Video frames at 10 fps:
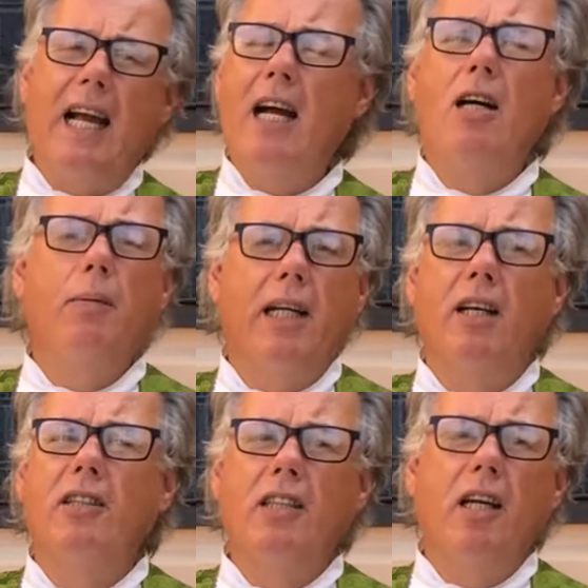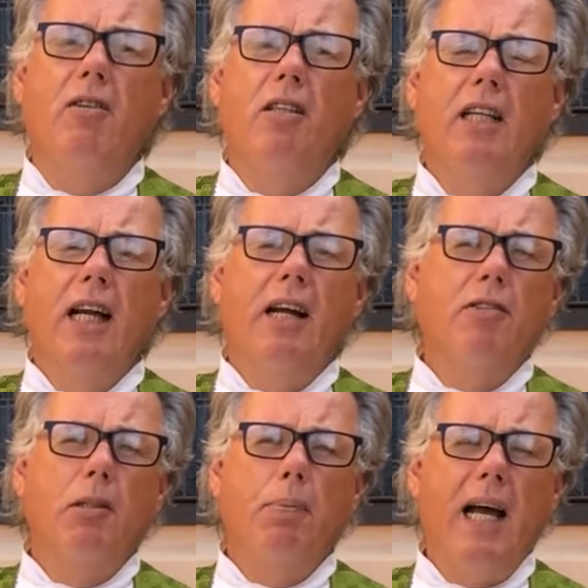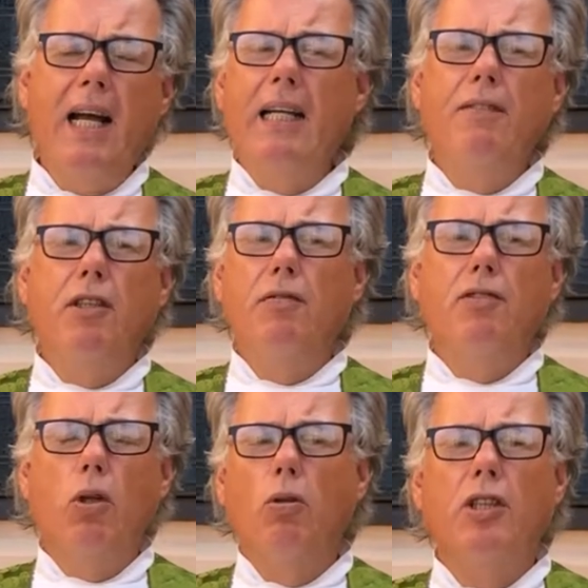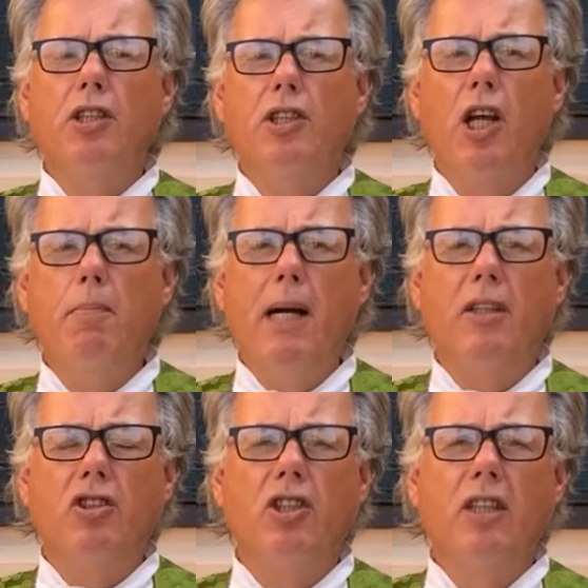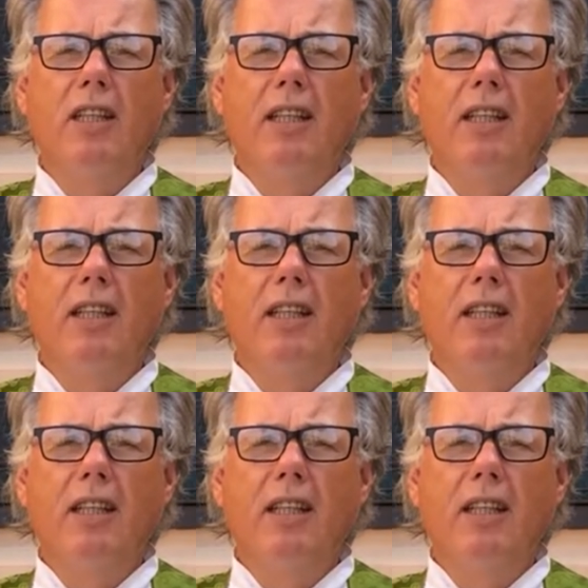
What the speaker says: How are we going to know how to behave? You've taught us so much.